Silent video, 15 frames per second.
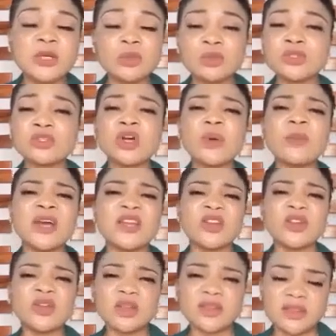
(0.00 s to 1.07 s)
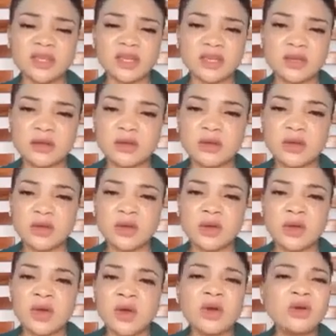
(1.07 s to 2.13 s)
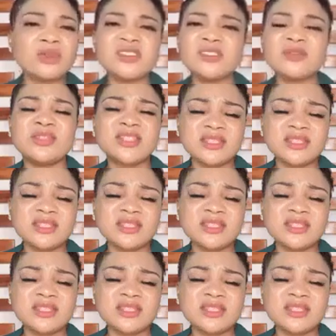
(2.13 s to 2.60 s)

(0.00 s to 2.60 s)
They will stop at nothing until